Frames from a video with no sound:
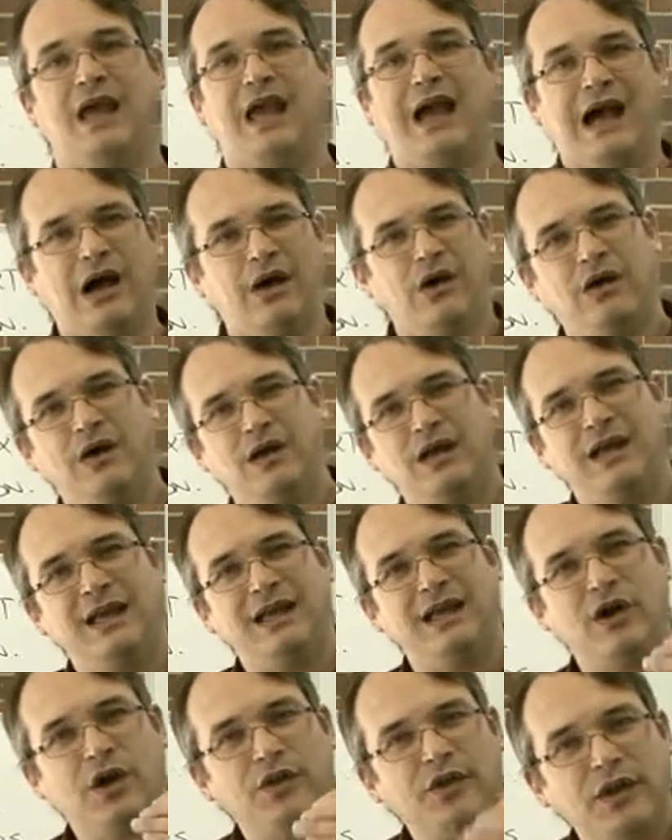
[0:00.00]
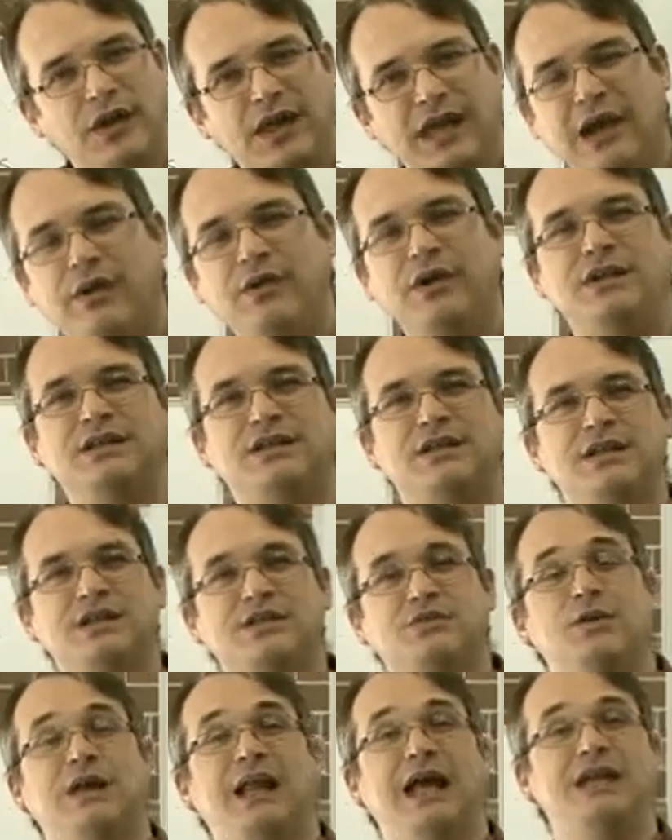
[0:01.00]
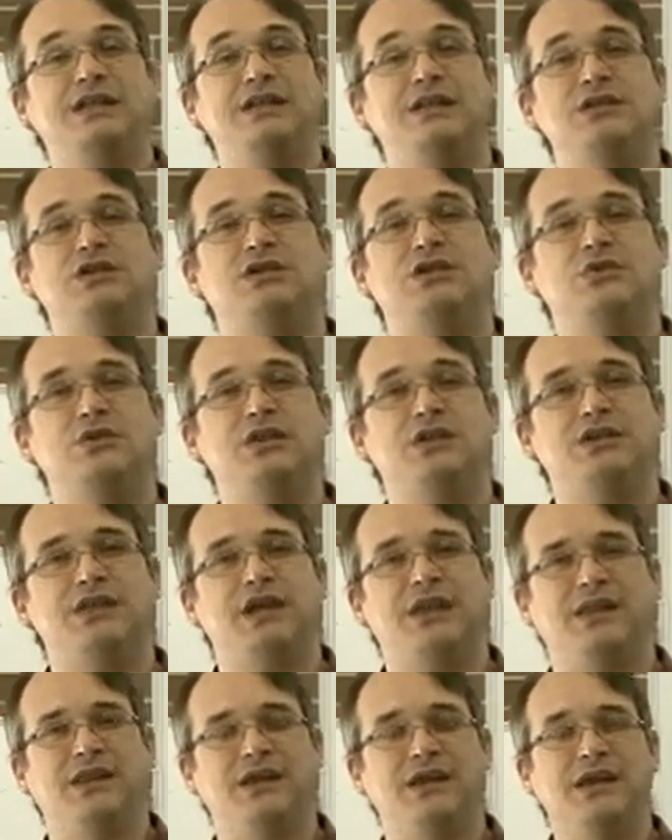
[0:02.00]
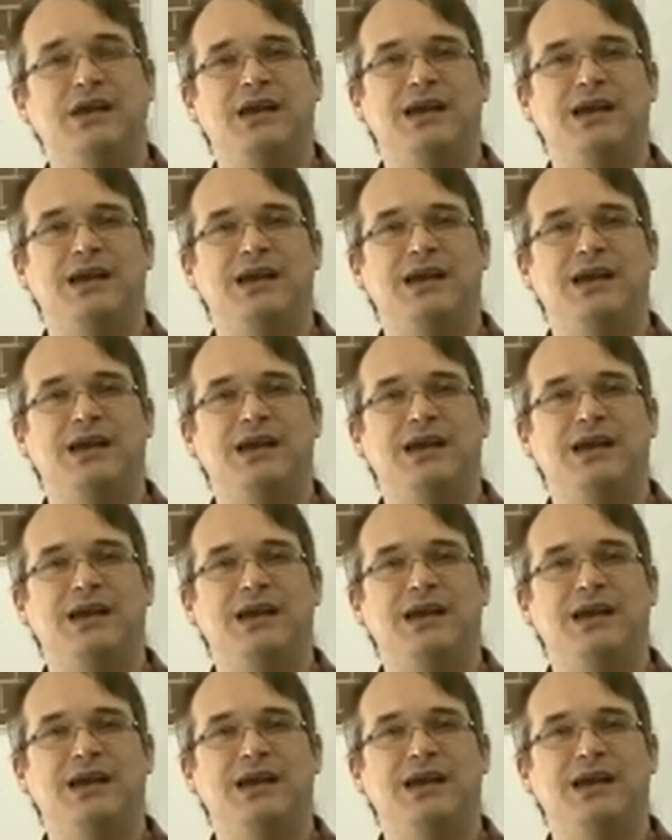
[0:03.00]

How are the characters relating to each other?